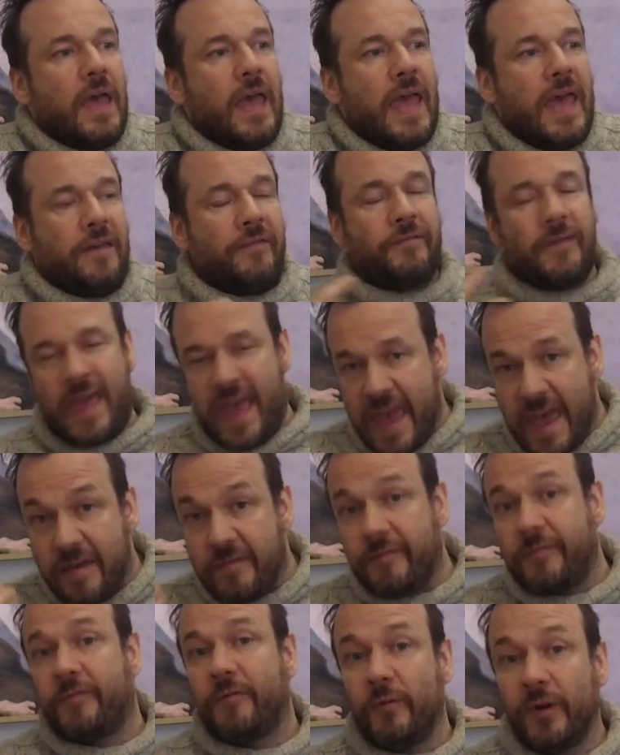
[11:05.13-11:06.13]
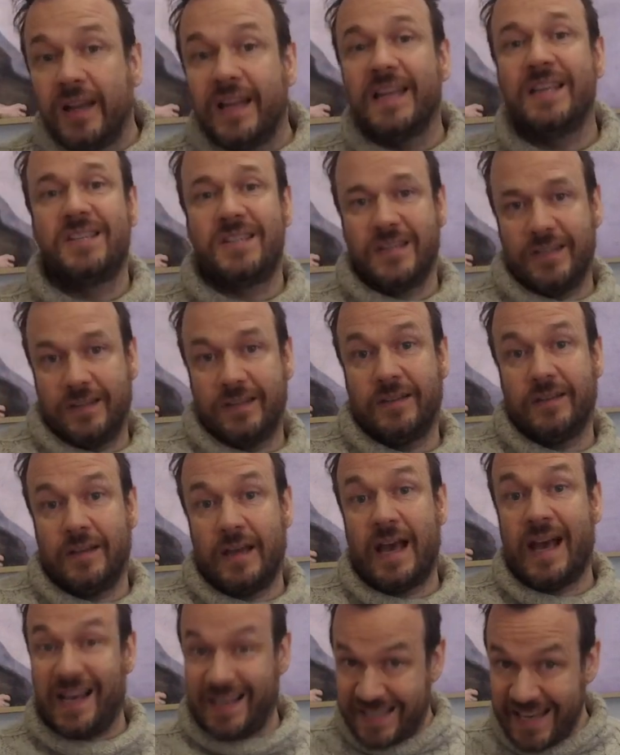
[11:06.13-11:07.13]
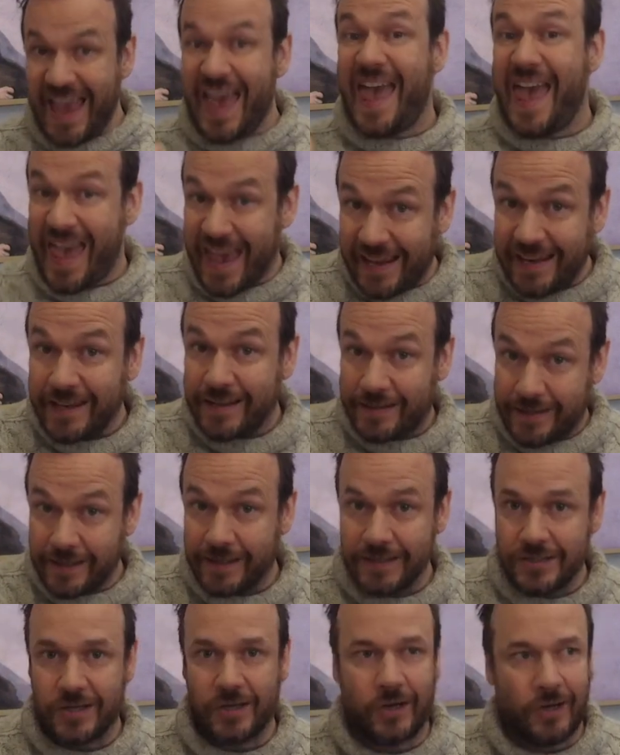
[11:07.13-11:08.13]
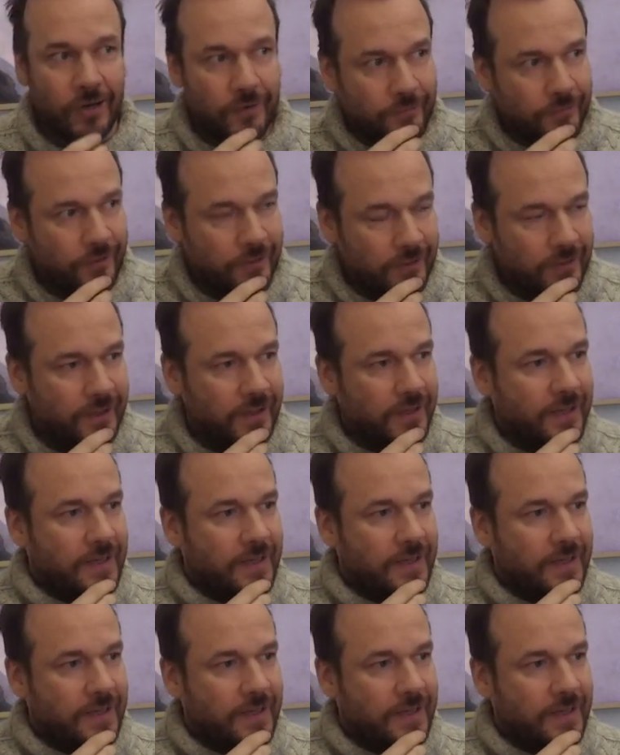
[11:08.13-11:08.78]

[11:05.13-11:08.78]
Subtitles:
if religion has anything to offer,